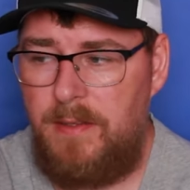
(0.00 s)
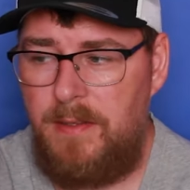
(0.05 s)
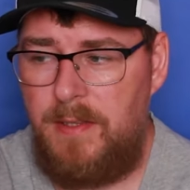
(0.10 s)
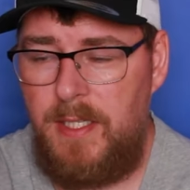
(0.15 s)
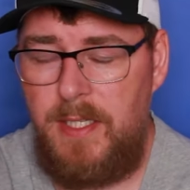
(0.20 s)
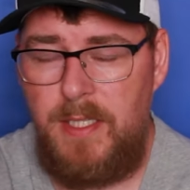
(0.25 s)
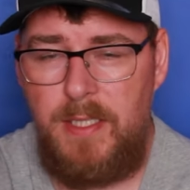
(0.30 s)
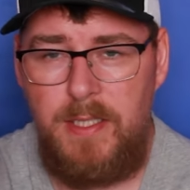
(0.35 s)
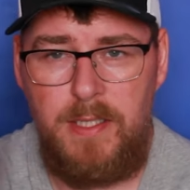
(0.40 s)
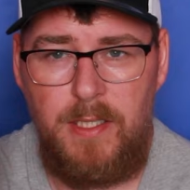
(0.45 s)

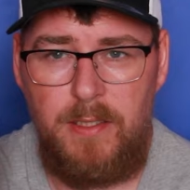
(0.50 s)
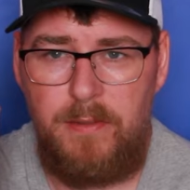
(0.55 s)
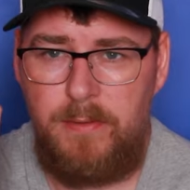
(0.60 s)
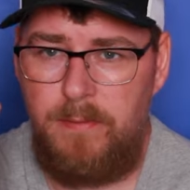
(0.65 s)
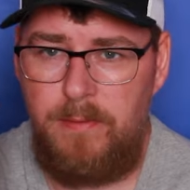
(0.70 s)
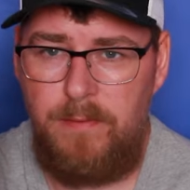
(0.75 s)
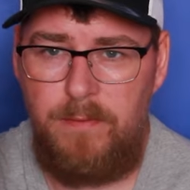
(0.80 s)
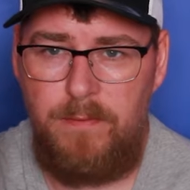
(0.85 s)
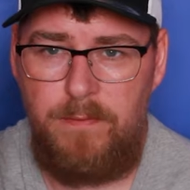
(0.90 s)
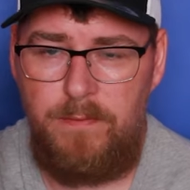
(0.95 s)
These are
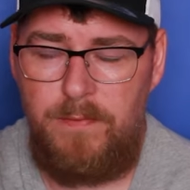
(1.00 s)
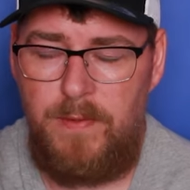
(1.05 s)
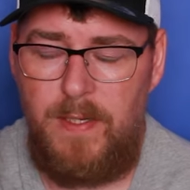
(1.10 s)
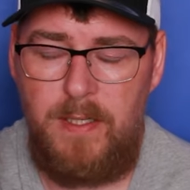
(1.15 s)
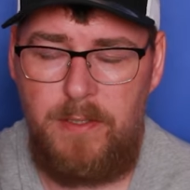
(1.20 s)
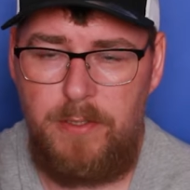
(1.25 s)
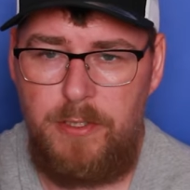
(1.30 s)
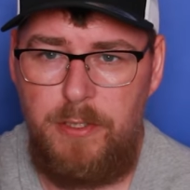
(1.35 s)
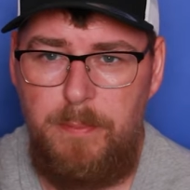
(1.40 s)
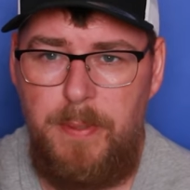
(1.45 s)

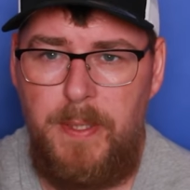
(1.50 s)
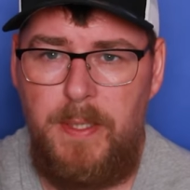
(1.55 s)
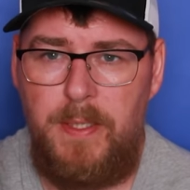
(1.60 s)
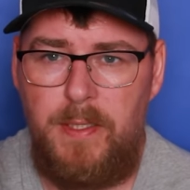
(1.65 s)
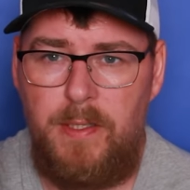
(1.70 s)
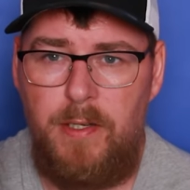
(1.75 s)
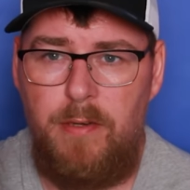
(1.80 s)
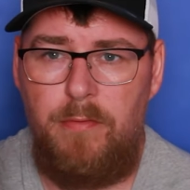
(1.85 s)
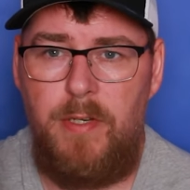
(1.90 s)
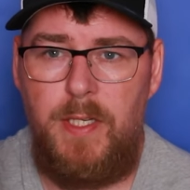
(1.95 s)
far
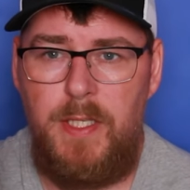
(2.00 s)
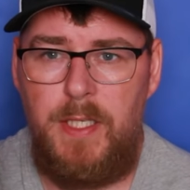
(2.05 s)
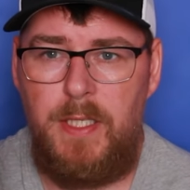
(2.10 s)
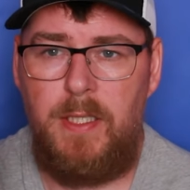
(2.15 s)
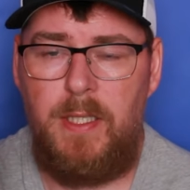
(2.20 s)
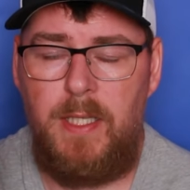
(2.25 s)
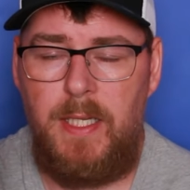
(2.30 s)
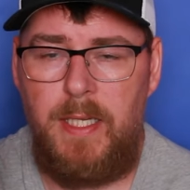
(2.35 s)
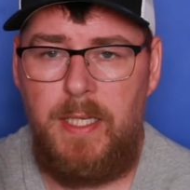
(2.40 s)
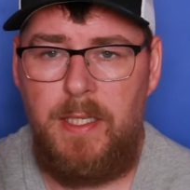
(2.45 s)
superior at
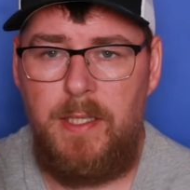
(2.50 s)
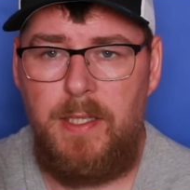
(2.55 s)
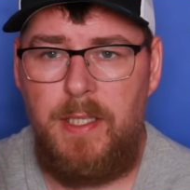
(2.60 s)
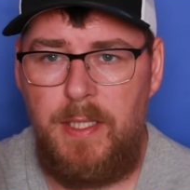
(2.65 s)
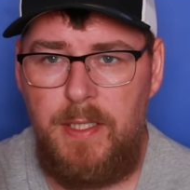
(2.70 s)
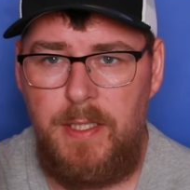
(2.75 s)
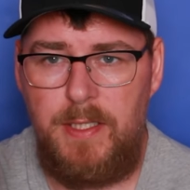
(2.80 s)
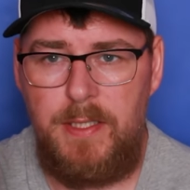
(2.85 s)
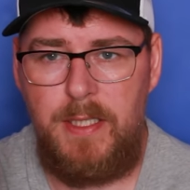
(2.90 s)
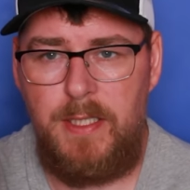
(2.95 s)
reading light
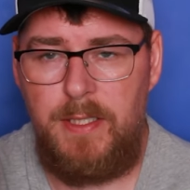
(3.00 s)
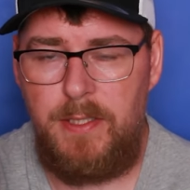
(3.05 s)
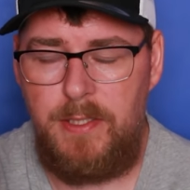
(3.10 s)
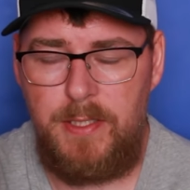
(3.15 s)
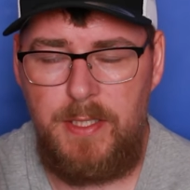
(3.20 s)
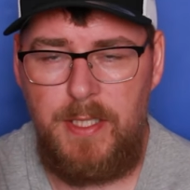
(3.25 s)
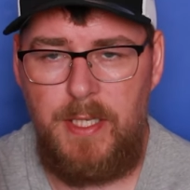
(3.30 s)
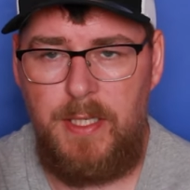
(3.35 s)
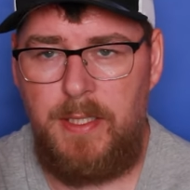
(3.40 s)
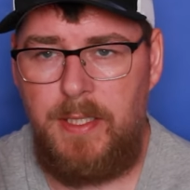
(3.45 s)
than the
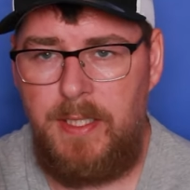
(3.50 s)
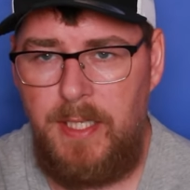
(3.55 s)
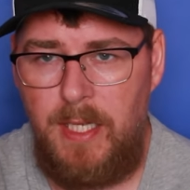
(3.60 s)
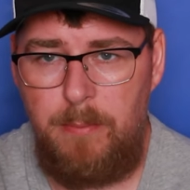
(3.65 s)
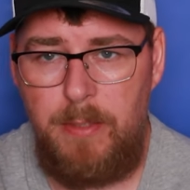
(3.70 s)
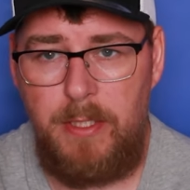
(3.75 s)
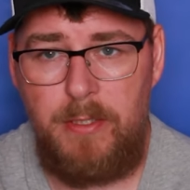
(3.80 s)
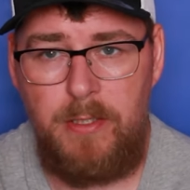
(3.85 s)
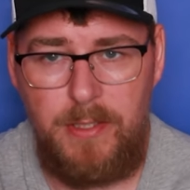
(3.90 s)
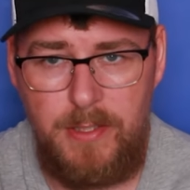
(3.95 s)
sensors that are in
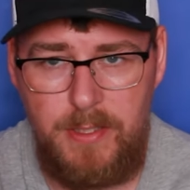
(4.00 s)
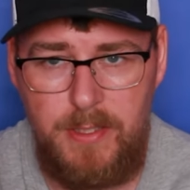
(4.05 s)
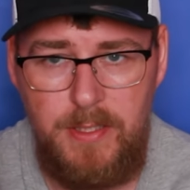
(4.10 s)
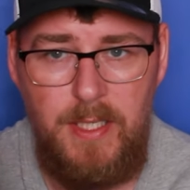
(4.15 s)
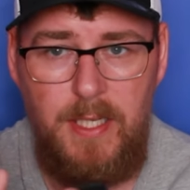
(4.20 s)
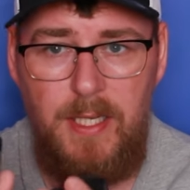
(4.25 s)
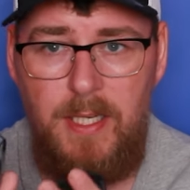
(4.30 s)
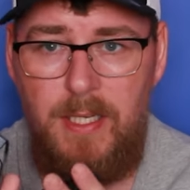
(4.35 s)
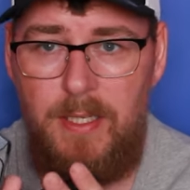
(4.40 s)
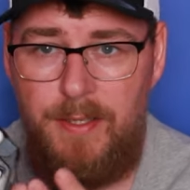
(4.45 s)
camera, because
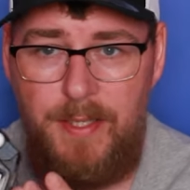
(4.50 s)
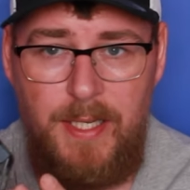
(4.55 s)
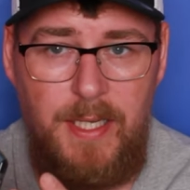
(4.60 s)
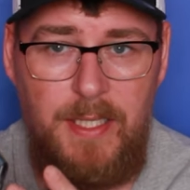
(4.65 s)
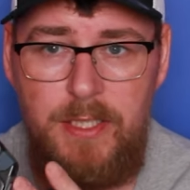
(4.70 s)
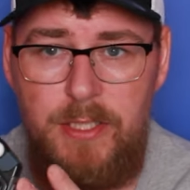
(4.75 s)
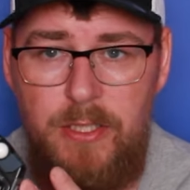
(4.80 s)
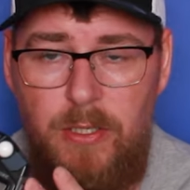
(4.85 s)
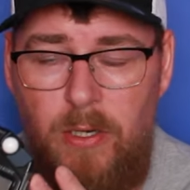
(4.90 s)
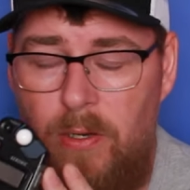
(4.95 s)

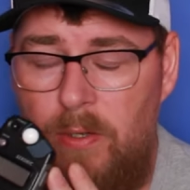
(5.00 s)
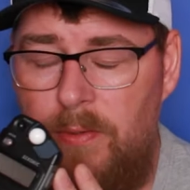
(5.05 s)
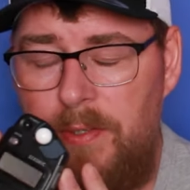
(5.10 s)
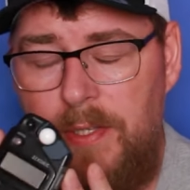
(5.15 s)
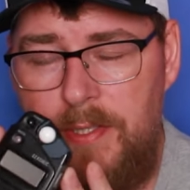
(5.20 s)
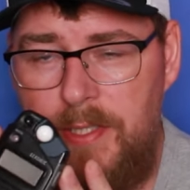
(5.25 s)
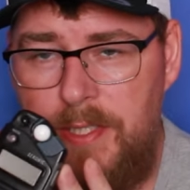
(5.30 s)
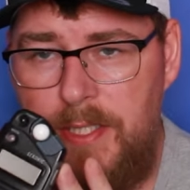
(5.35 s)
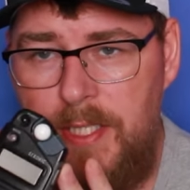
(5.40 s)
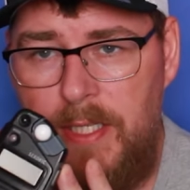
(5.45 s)
that's all
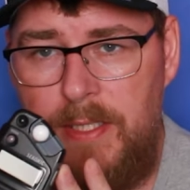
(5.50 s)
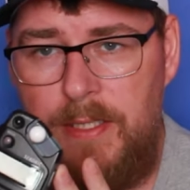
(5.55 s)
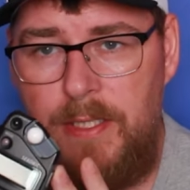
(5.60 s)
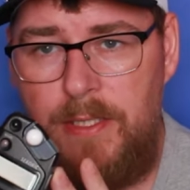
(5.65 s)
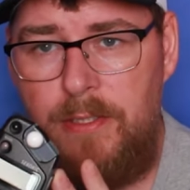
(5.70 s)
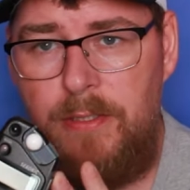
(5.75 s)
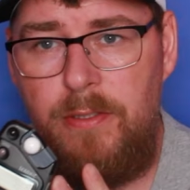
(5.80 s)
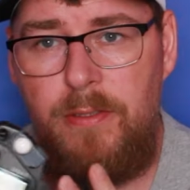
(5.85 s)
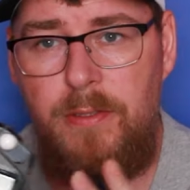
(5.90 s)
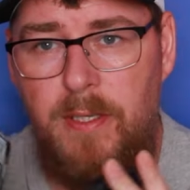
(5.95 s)
they're designed
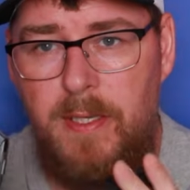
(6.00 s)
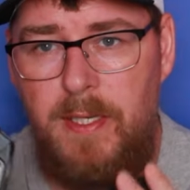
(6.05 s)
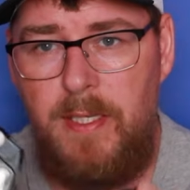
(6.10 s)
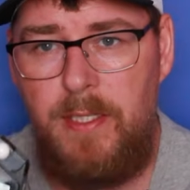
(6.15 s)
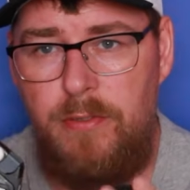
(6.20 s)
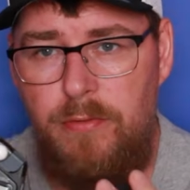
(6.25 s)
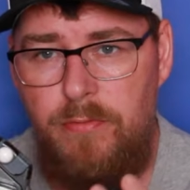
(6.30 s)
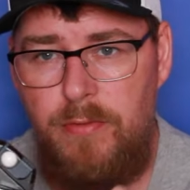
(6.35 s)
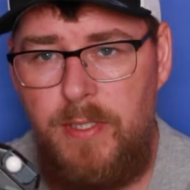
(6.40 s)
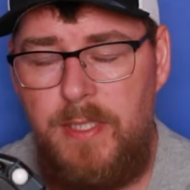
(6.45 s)
to do,
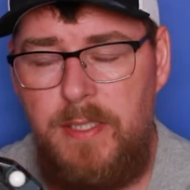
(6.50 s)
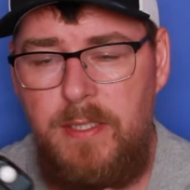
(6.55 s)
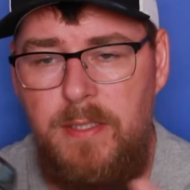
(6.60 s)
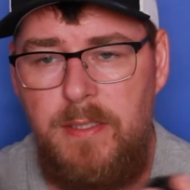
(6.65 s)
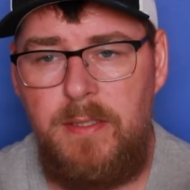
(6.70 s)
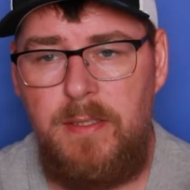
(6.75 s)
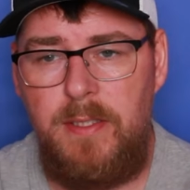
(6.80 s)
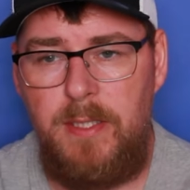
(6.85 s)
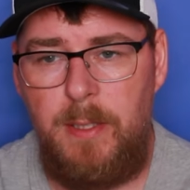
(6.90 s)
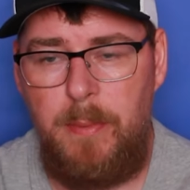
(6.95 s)
is read
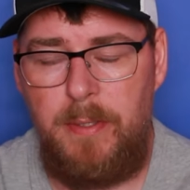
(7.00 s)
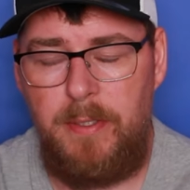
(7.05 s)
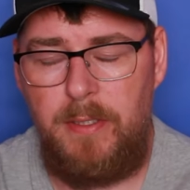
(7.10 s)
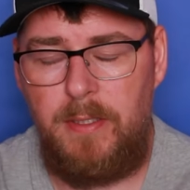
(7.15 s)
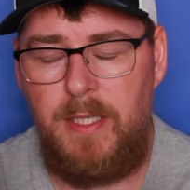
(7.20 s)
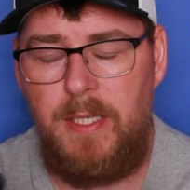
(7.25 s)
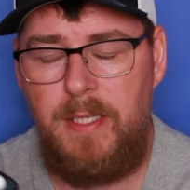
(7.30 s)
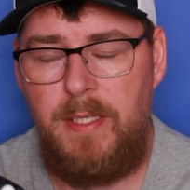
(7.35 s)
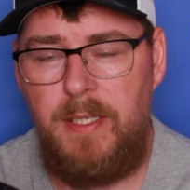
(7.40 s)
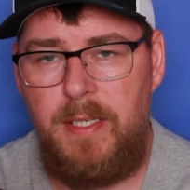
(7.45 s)
the amount
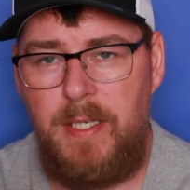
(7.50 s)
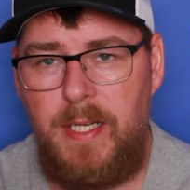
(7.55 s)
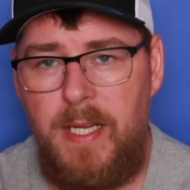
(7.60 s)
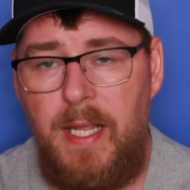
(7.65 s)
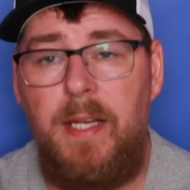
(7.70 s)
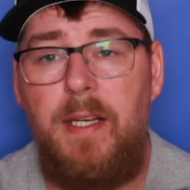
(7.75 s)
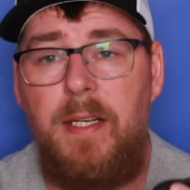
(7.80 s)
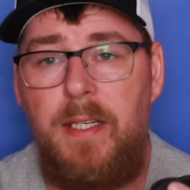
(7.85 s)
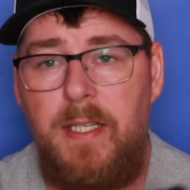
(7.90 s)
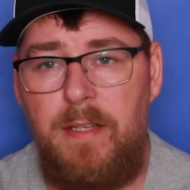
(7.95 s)
of light that you're
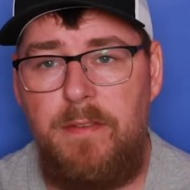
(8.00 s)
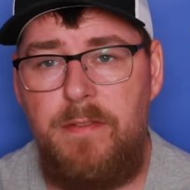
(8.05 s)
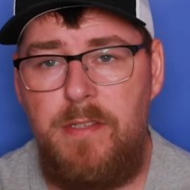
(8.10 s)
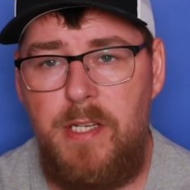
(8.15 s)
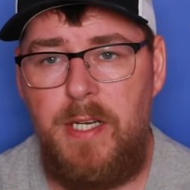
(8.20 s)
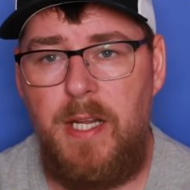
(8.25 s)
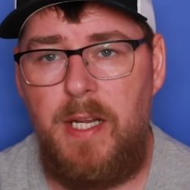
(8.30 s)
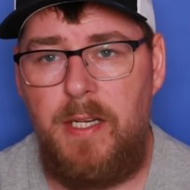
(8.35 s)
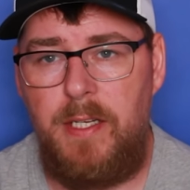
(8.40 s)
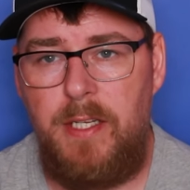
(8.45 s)
getting. It gives
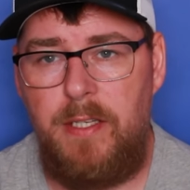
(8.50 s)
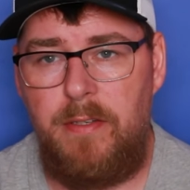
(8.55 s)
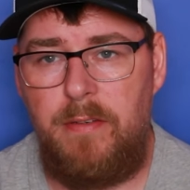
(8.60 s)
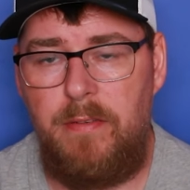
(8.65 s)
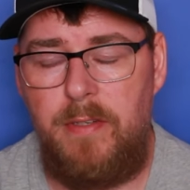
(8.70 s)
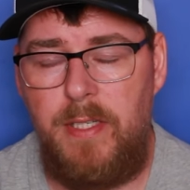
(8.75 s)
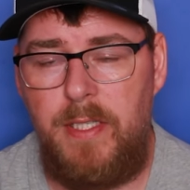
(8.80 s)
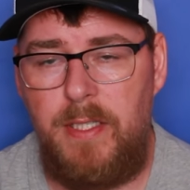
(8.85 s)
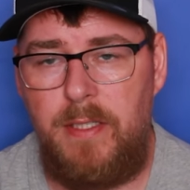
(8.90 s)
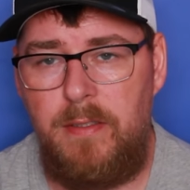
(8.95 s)
you an
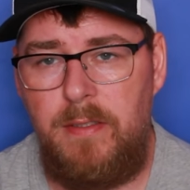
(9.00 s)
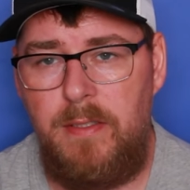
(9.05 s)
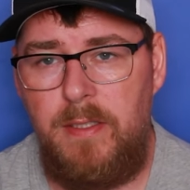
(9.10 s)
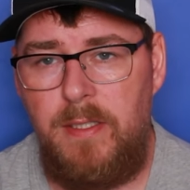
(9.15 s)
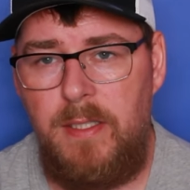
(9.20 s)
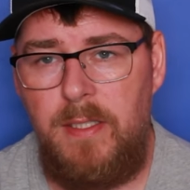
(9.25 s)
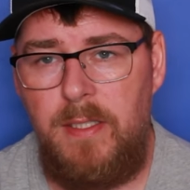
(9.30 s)
accurate reading.